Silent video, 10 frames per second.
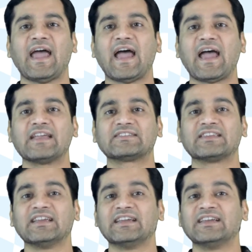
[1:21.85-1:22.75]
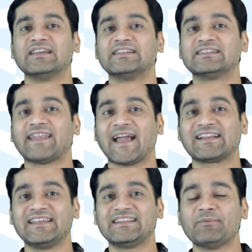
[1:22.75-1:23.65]
as
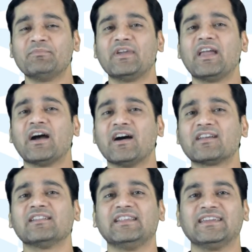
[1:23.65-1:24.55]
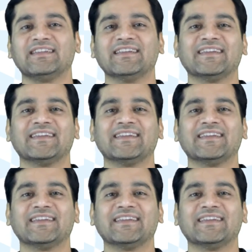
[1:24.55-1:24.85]
tackling them early